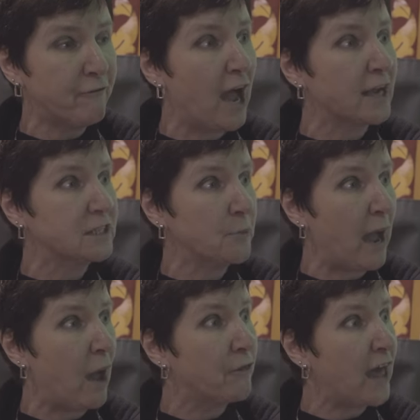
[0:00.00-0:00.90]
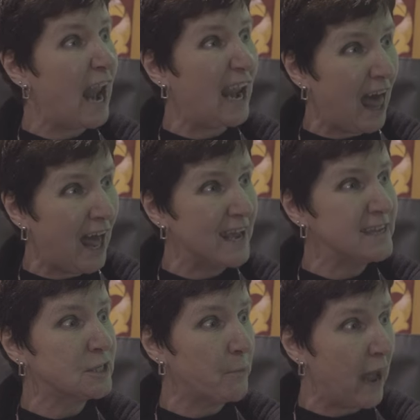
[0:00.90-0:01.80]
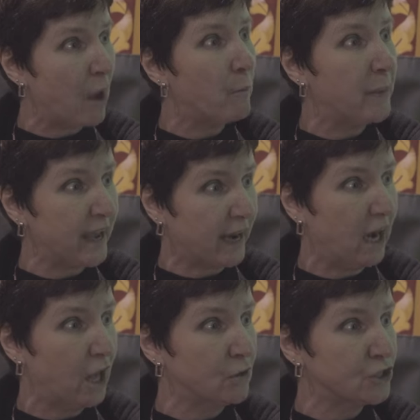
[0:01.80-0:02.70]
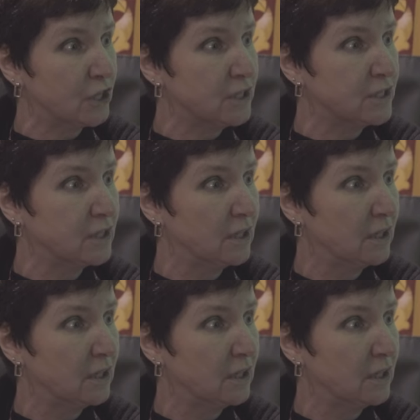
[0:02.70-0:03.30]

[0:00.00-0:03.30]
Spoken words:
facts about their lies about pit closures.